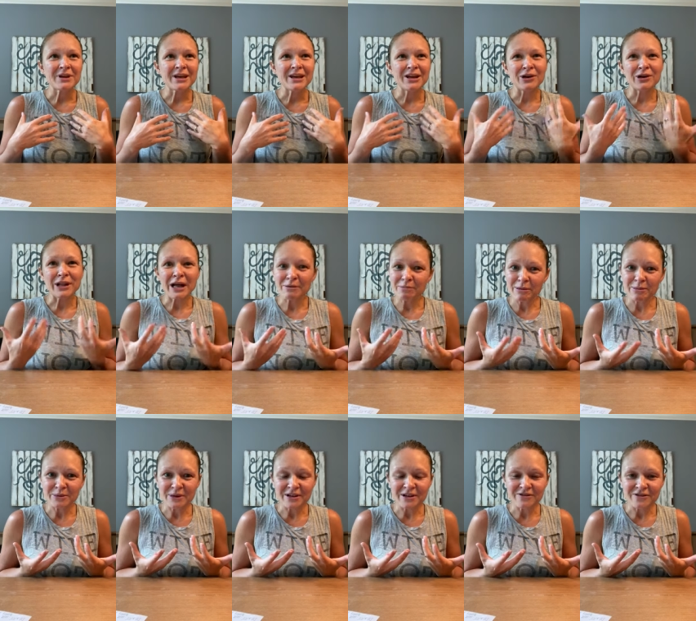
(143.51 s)
you know, a lot of
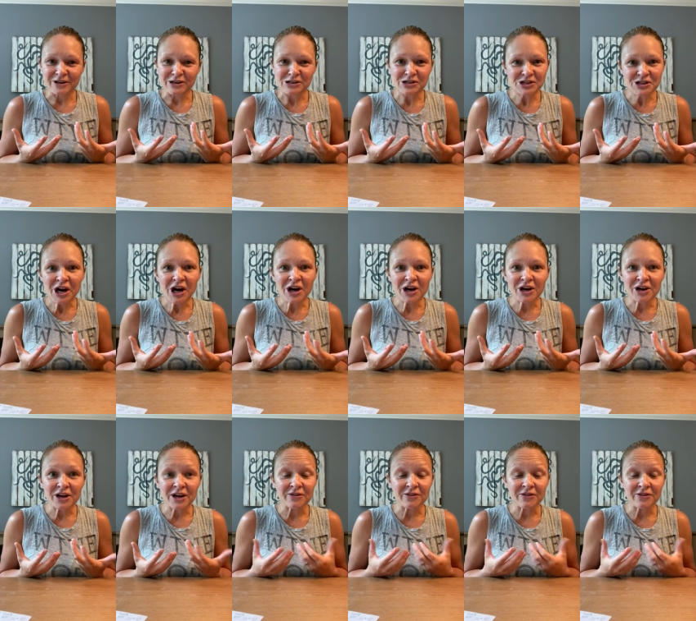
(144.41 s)
people when they first start,